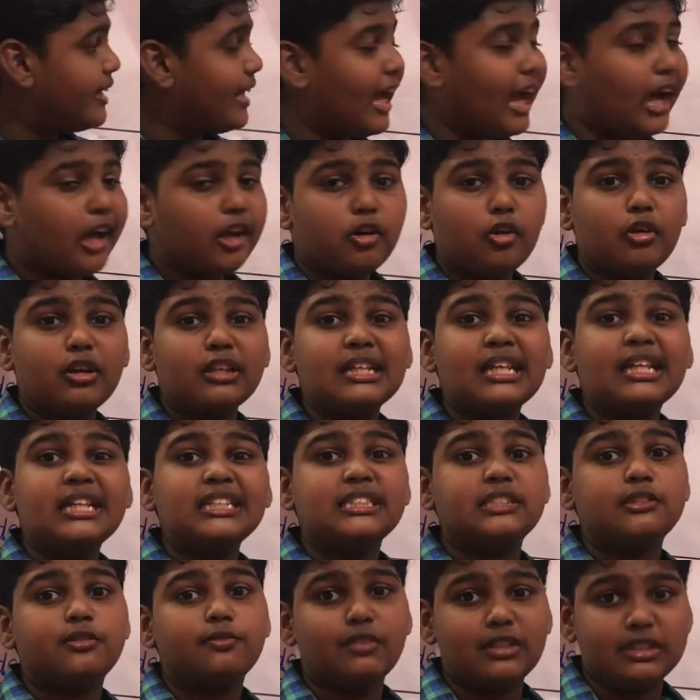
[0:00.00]
narrow
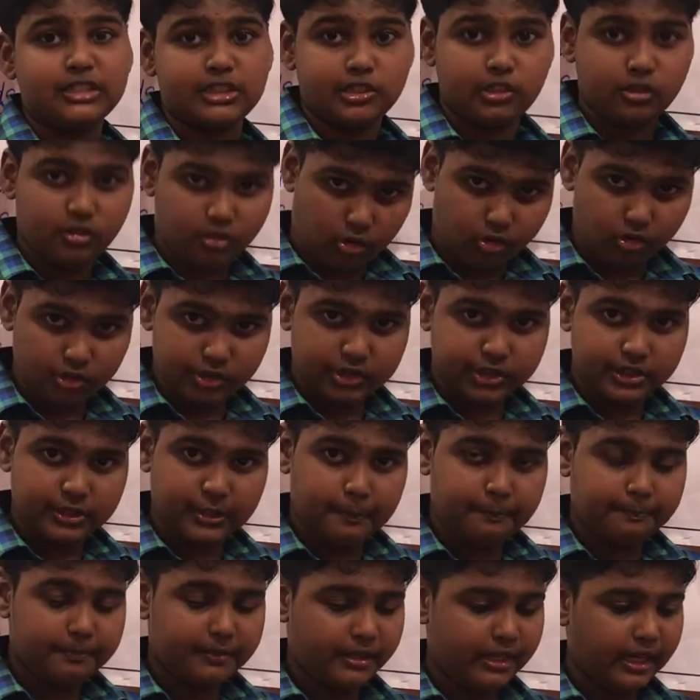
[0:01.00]
east-west coast,
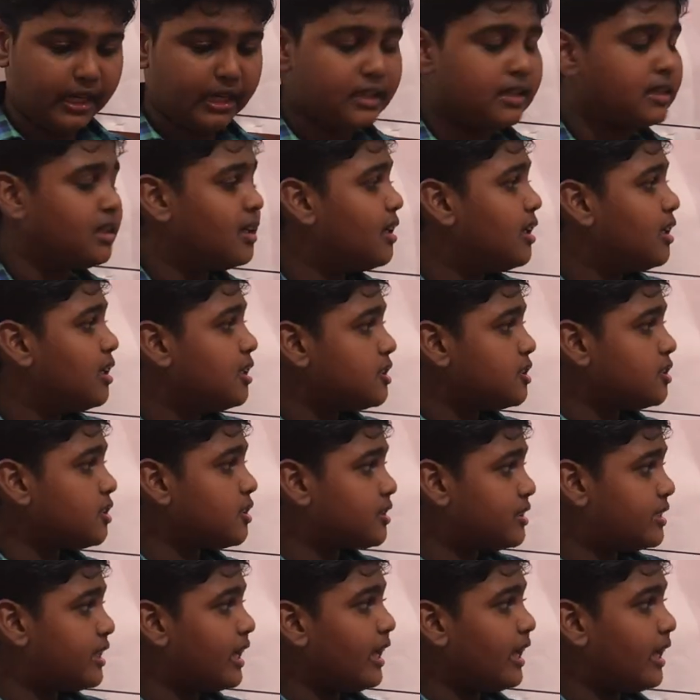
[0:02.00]
right?
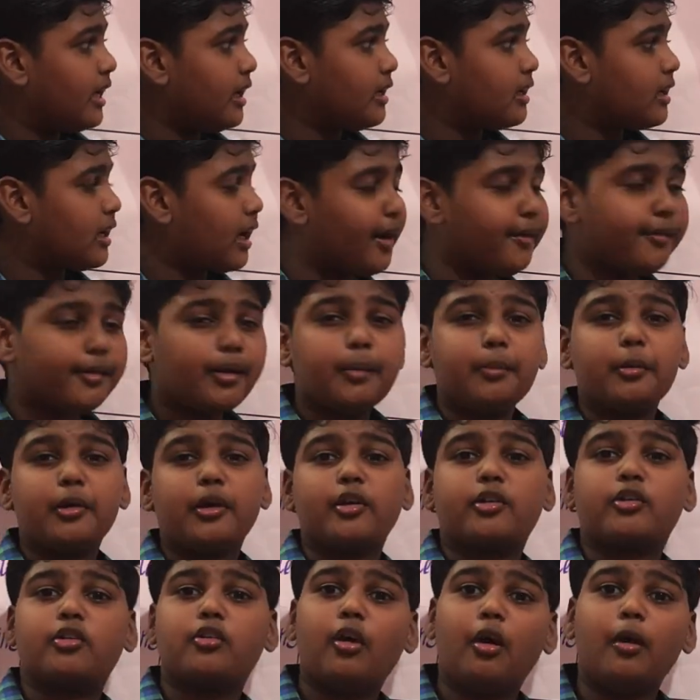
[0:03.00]
So they cover about
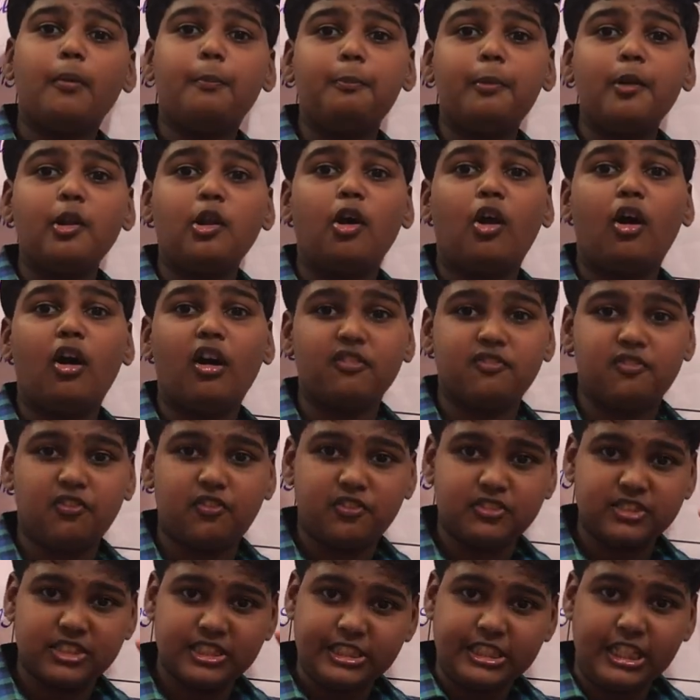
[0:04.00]
a couple of
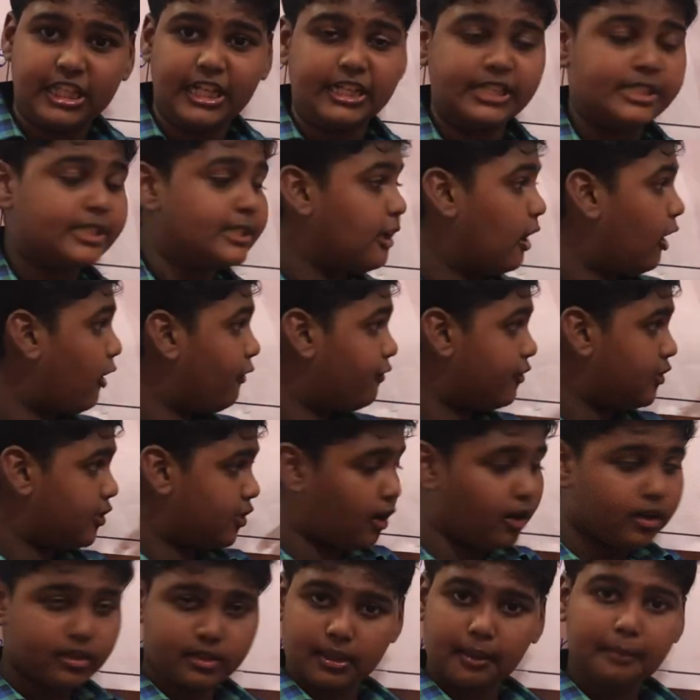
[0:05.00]
states of
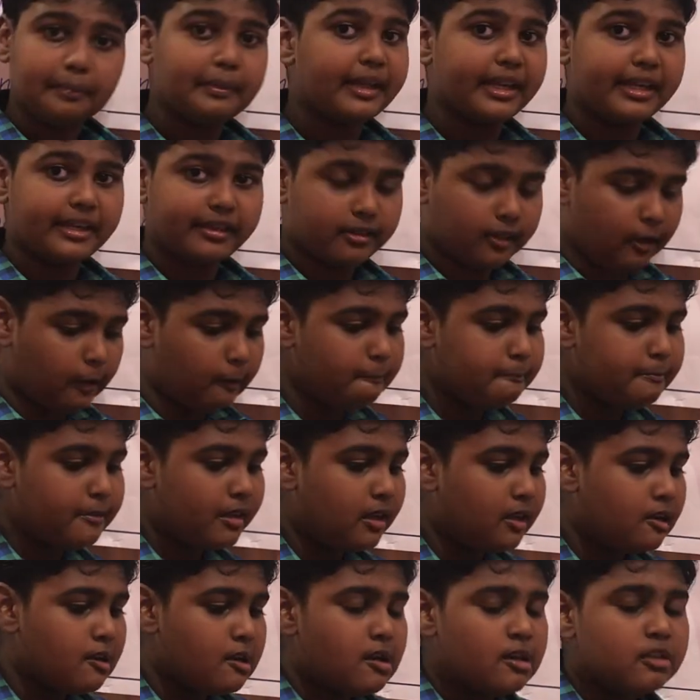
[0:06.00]
North America.
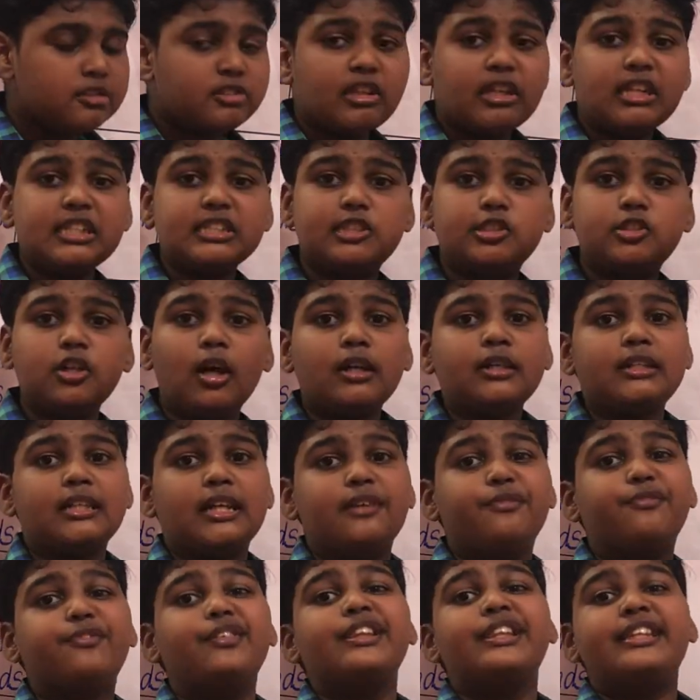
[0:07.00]
So it's
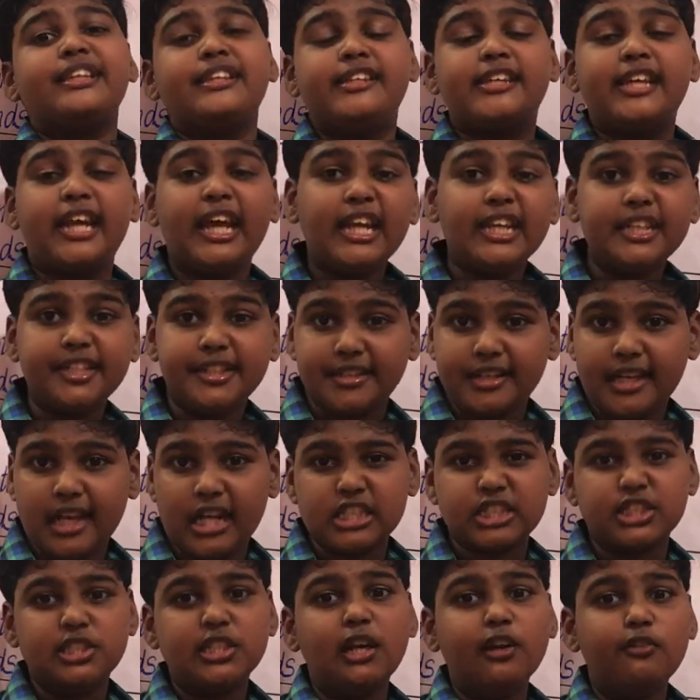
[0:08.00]
dotted with 8
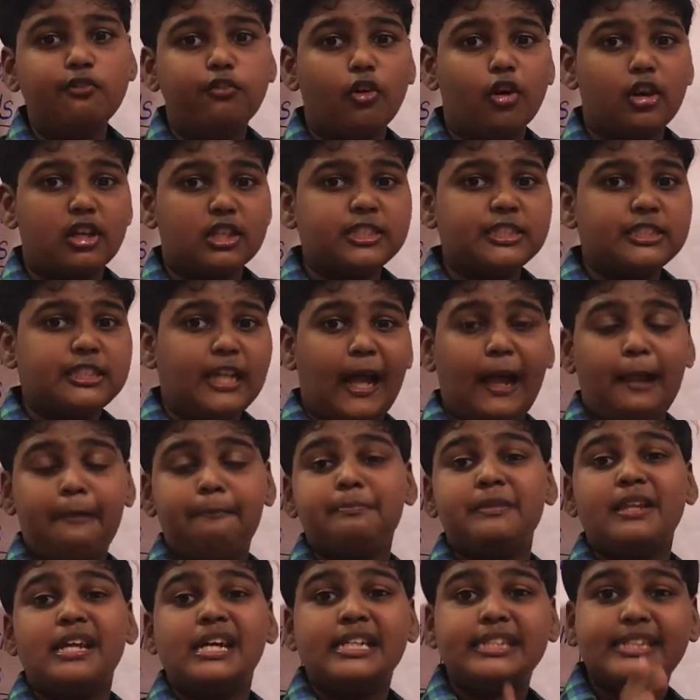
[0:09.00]
national forests and
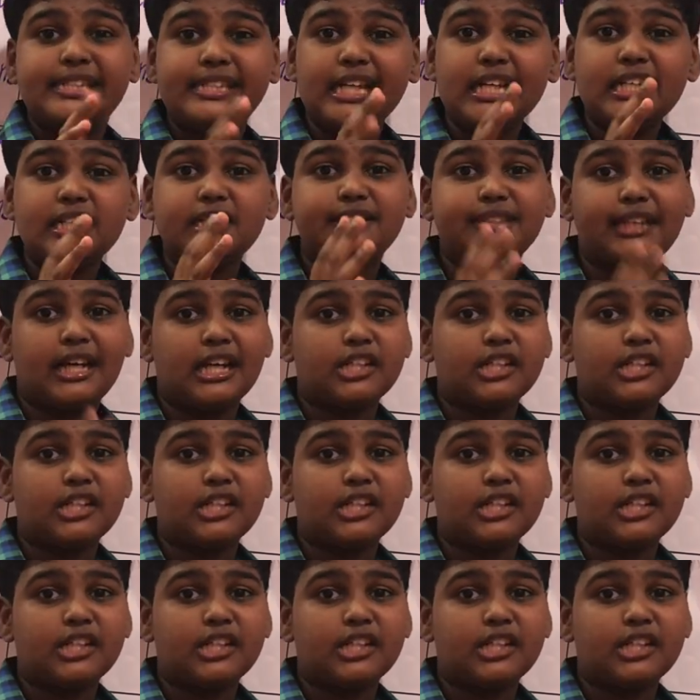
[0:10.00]
6